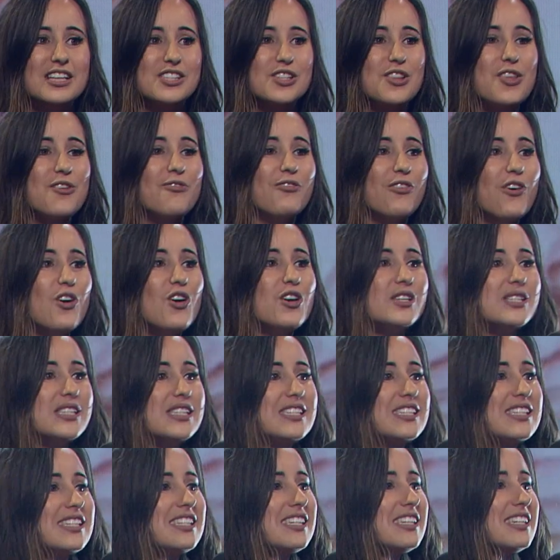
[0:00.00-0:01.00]
So the
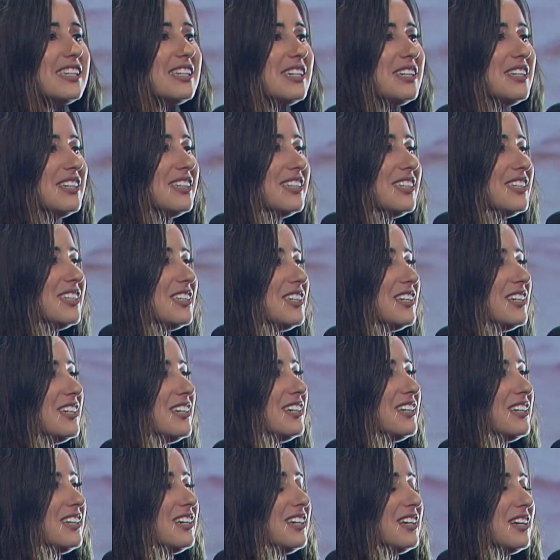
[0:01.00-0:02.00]
first
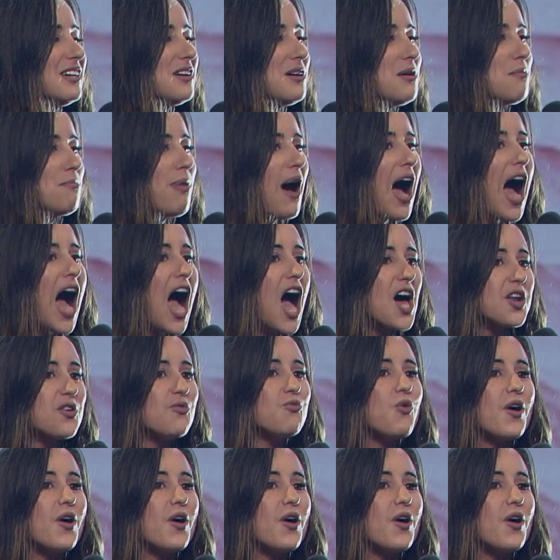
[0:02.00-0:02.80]
part